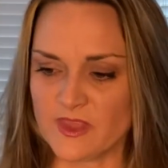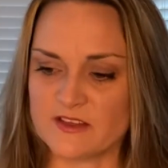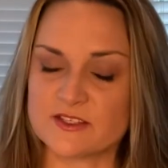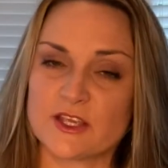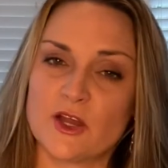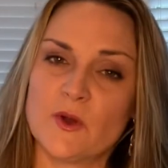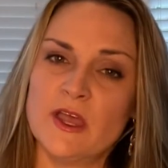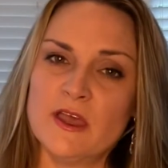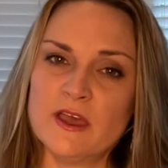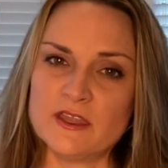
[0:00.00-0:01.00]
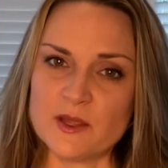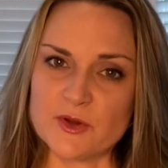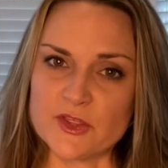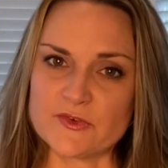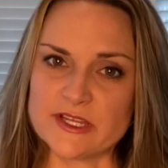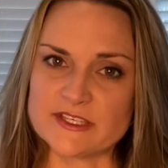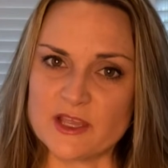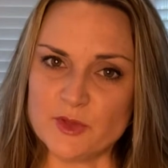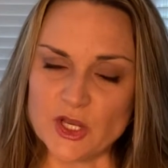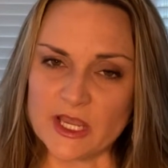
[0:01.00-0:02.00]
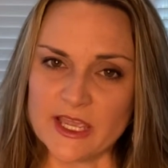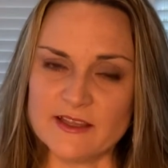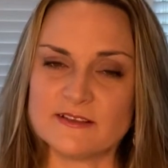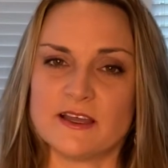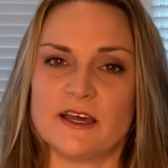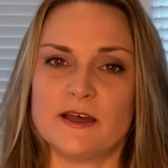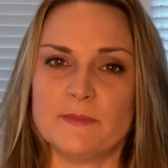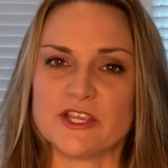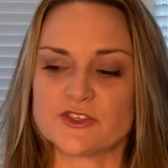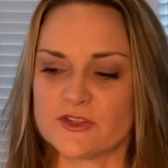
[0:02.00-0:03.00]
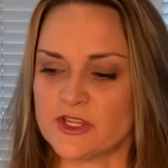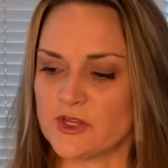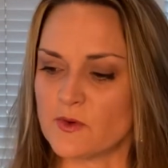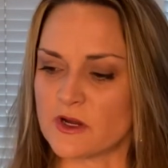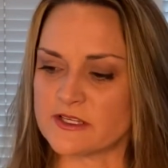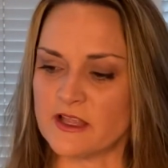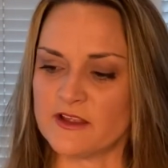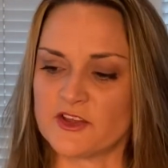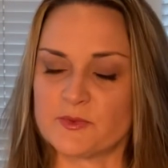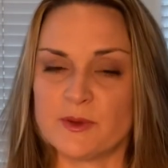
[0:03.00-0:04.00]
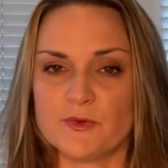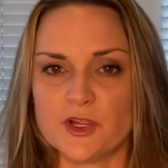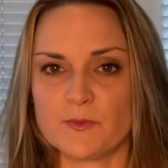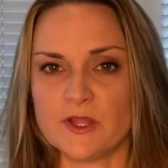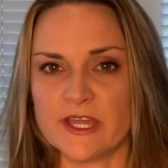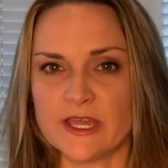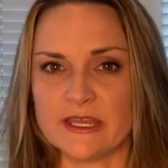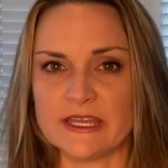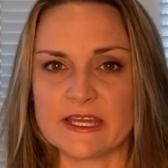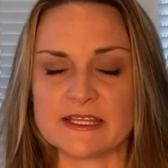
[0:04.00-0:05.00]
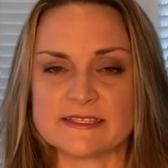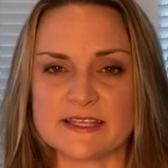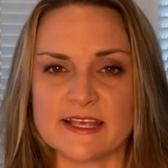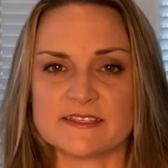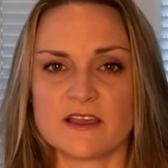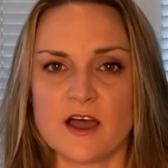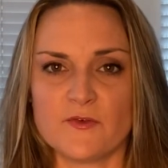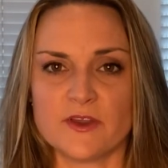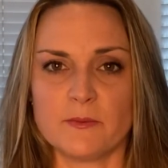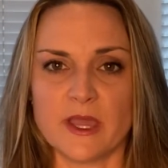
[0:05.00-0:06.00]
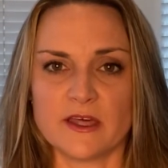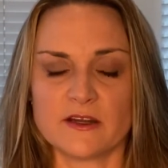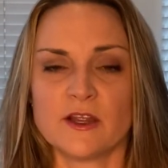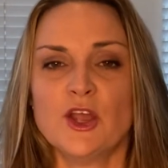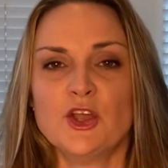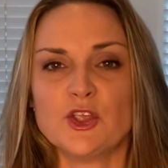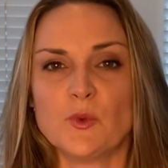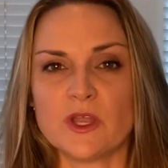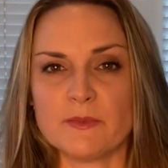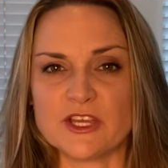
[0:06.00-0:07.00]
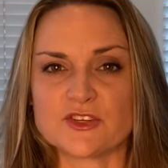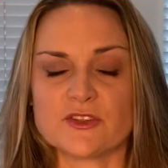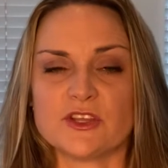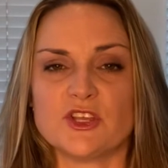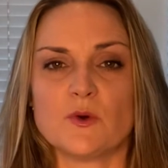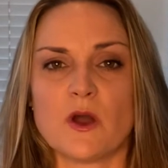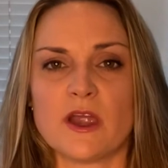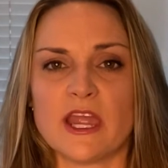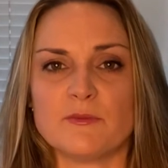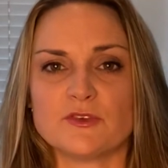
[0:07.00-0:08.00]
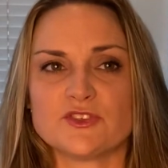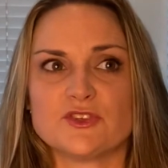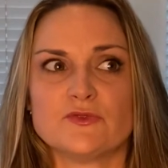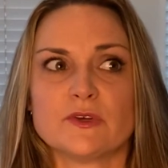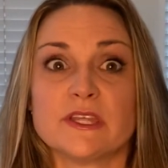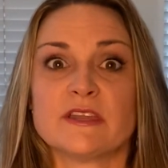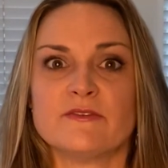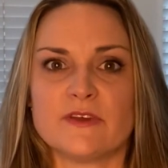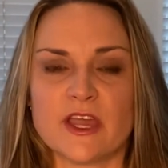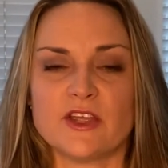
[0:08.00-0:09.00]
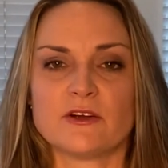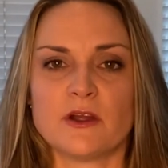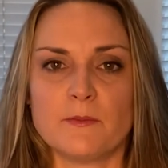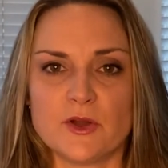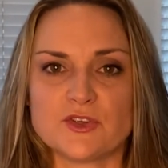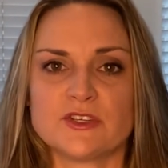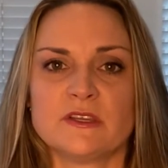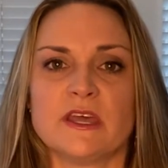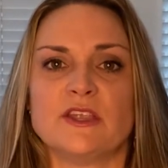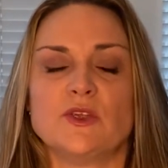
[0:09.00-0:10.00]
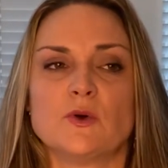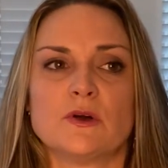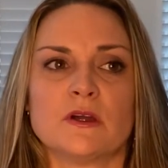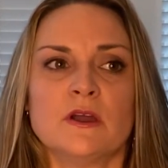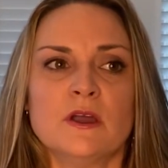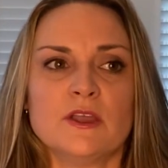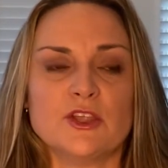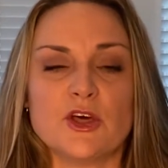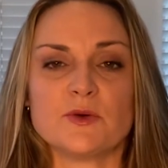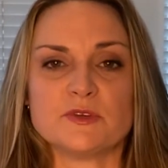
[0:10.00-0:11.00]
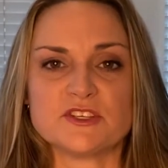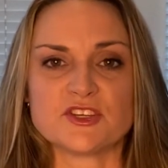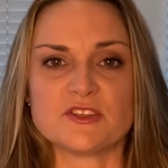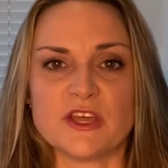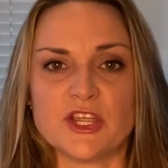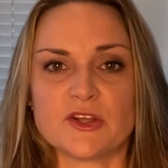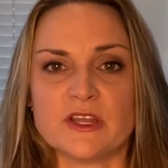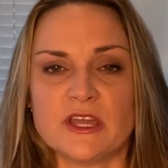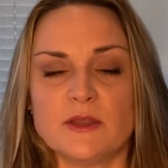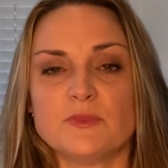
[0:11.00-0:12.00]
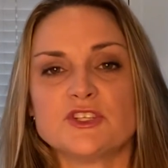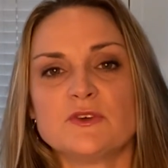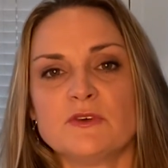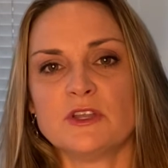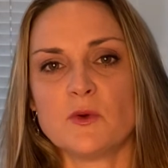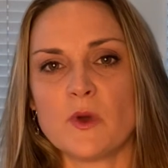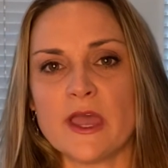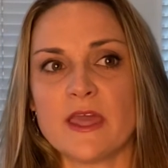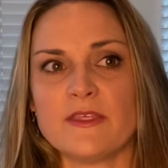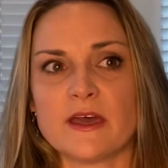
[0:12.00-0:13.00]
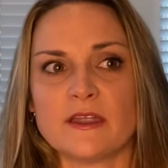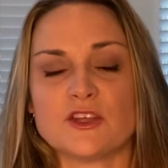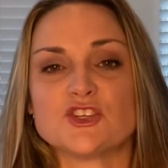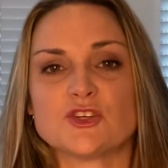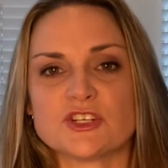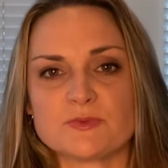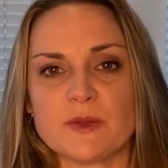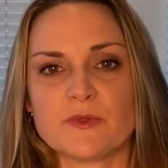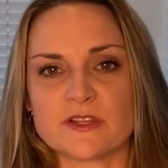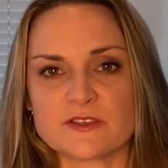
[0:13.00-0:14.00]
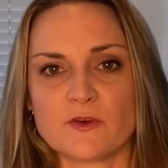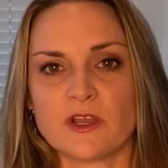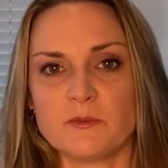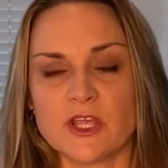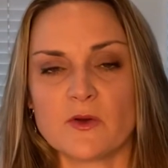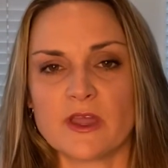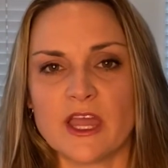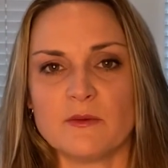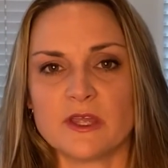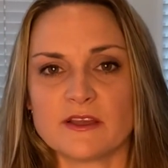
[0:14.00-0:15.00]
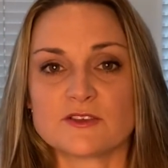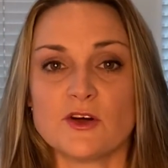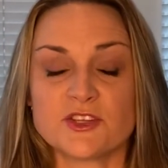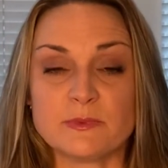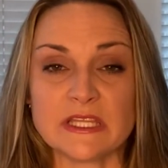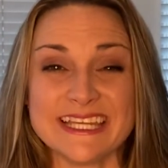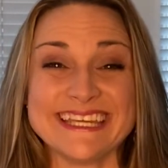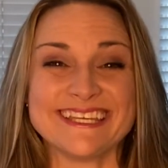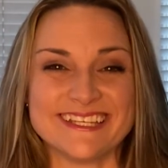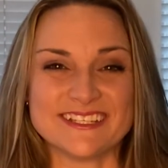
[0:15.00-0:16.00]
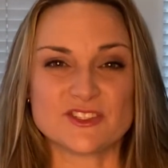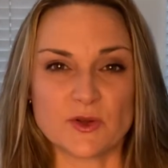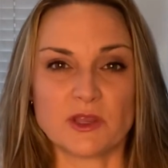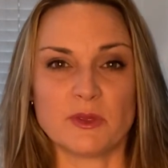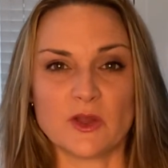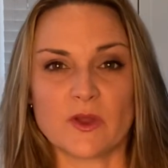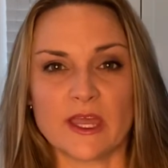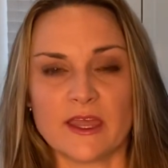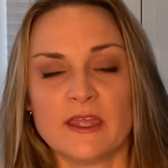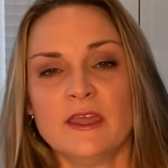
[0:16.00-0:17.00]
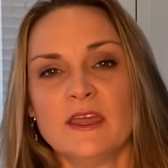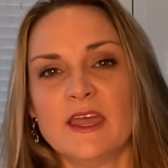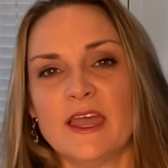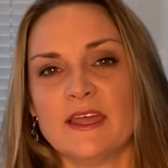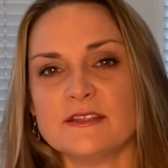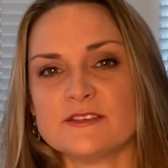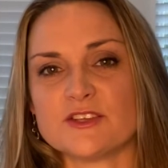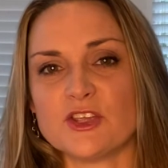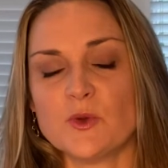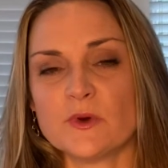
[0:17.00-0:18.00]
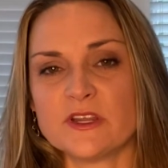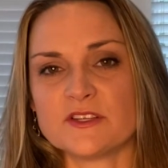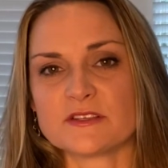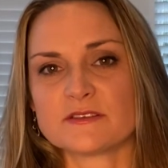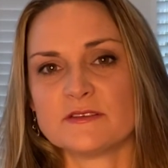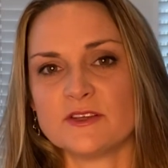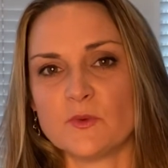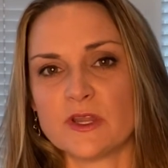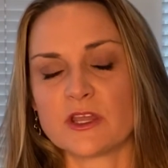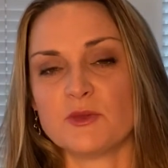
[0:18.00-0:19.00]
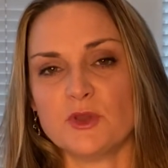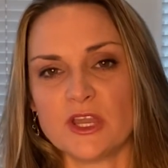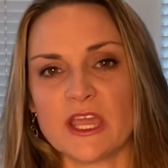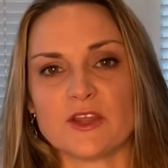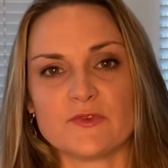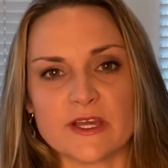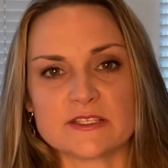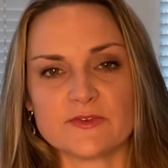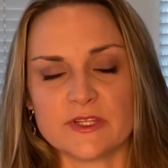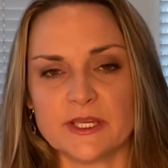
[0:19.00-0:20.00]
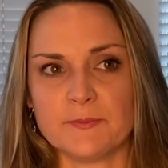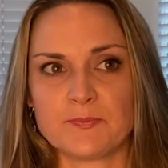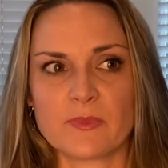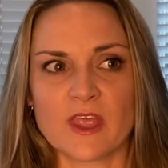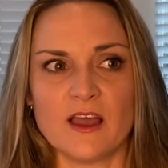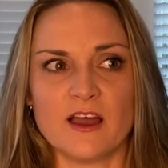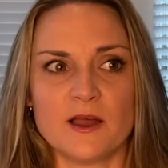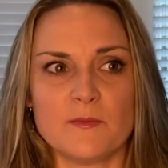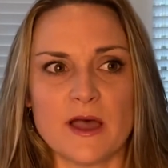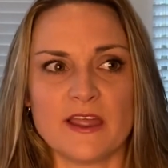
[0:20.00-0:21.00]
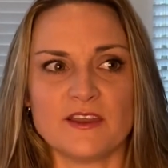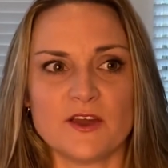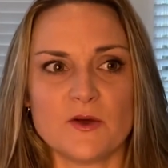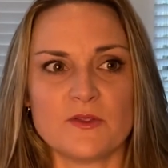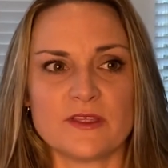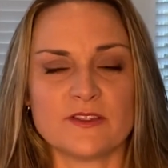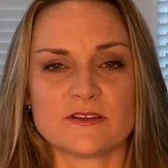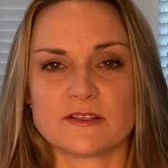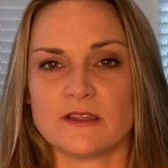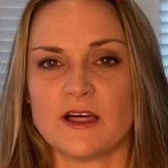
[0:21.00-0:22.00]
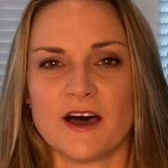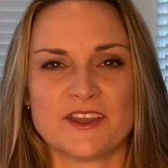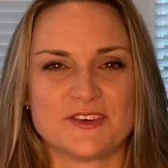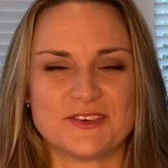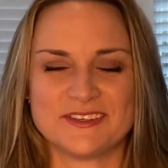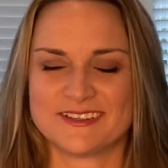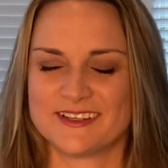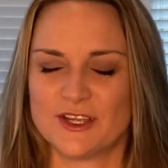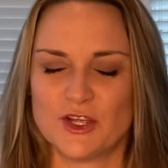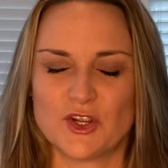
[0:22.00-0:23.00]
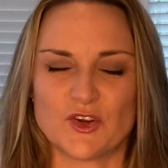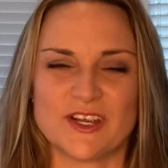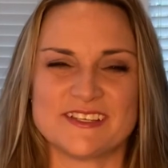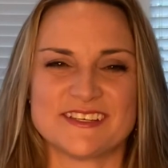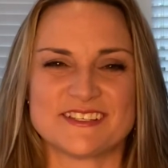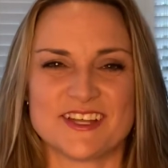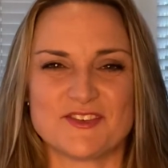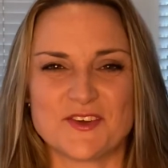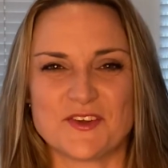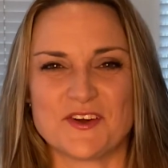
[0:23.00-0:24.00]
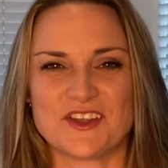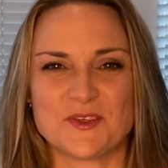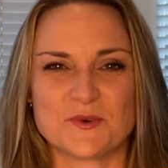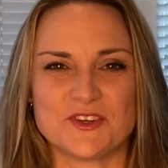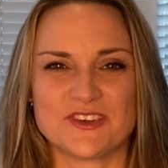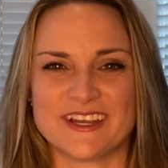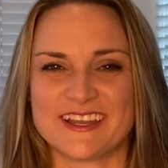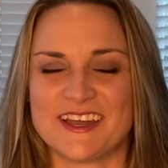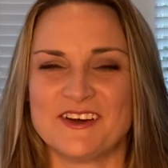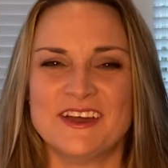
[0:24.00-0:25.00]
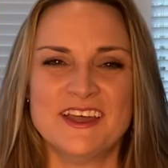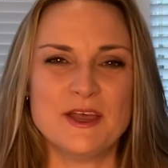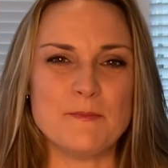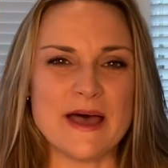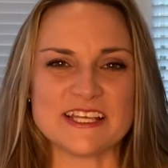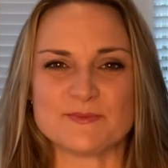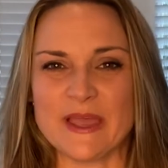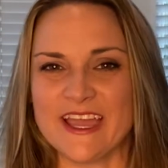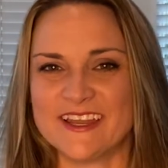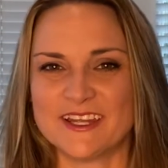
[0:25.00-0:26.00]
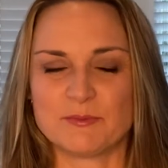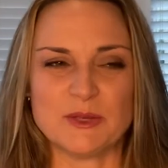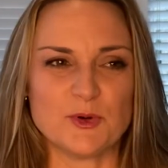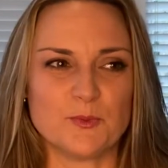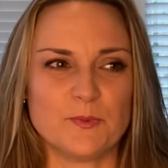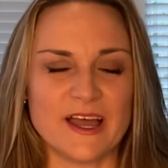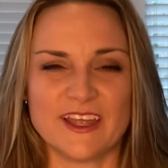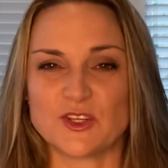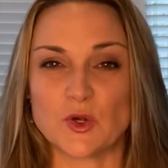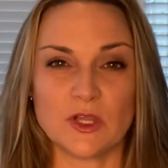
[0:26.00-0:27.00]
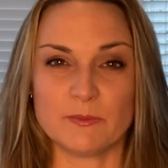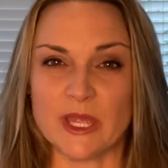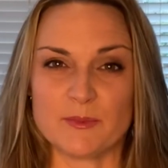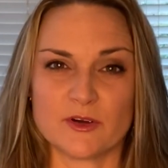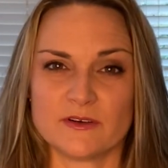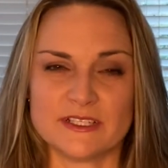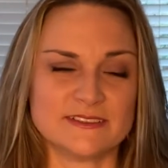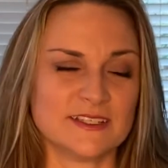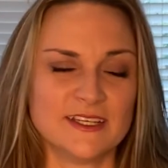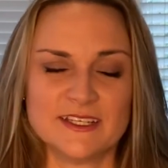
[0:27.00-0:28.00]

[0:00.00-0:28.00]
So number 3 is communicate. Make sure that you are telling other people your plan in a concise and confident manner. You want to make sure that you are able to really convey your emotion and your, the position that you're in, but do in a way that assures people that it's going to be okay, because ultimately it is going to be okay. And so you want to communicate effectively. I know that there's a lot of crazy stuff going on in the world right now. Mass panic, people buying toilet paper and